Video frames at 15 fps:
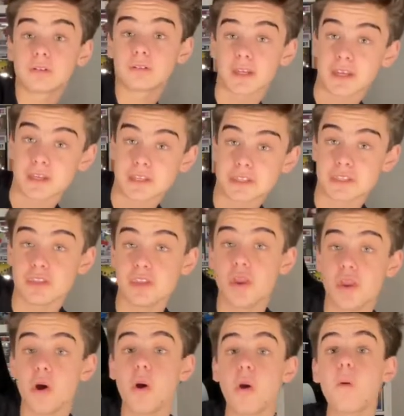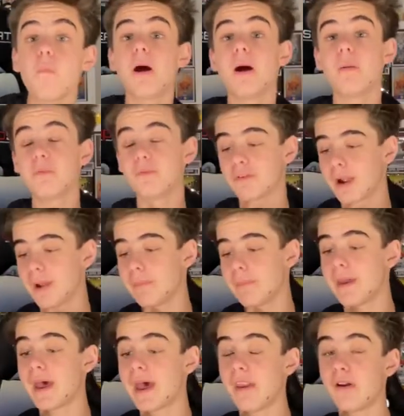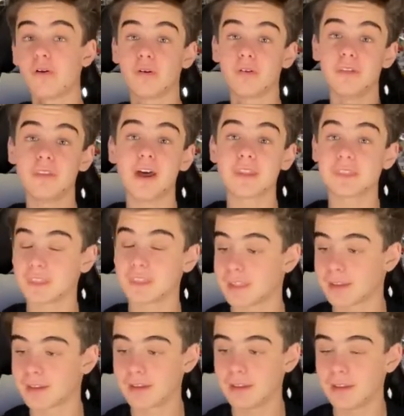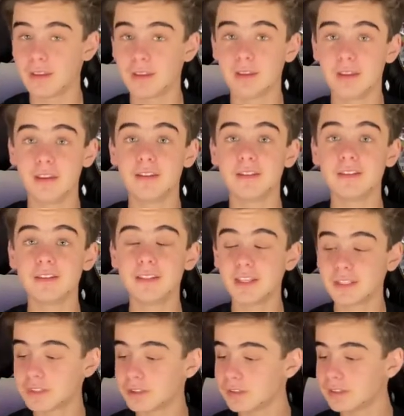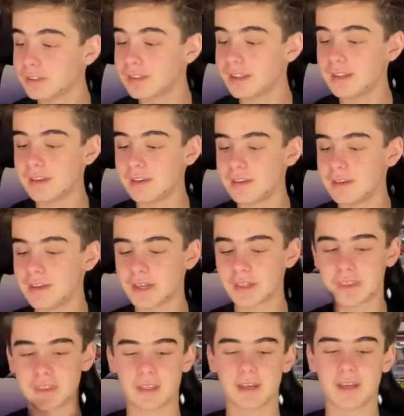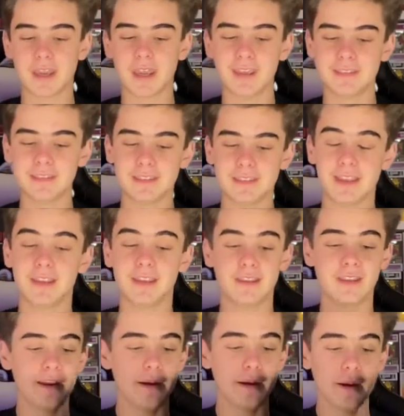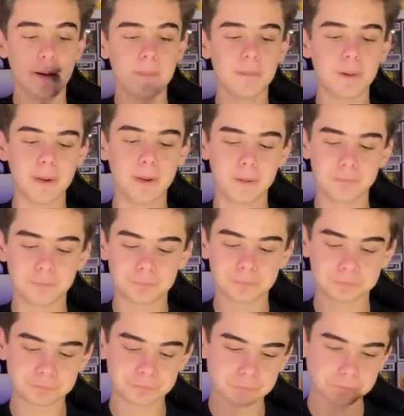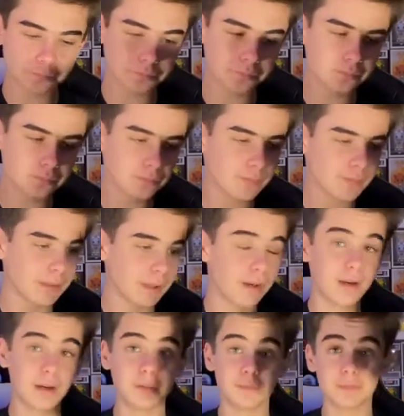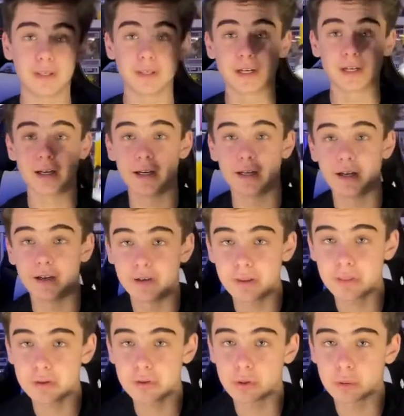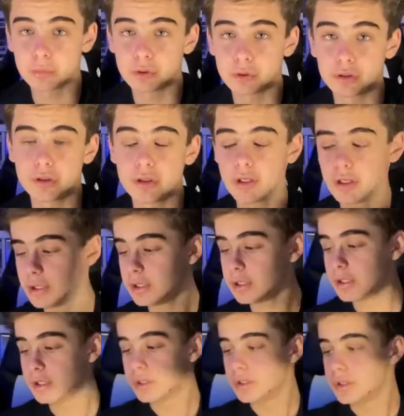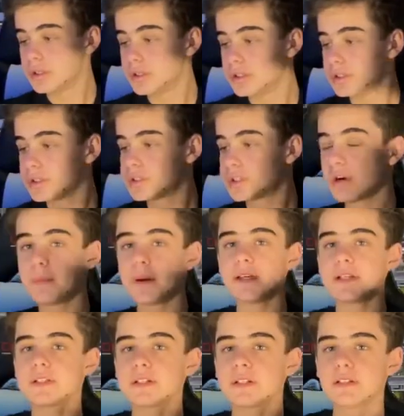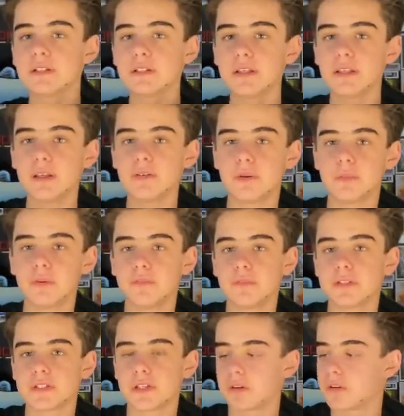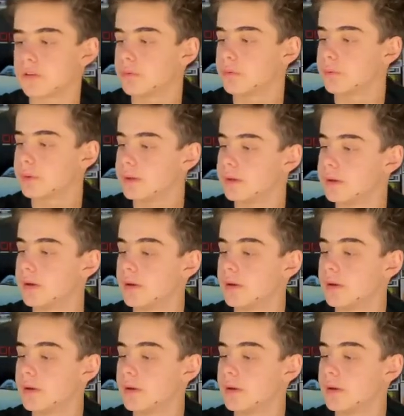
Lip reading: guys. No bubble wrap at all. Nothing. Literally nothing. I hate that. But we got another normal. So basically, if I move these out of the way,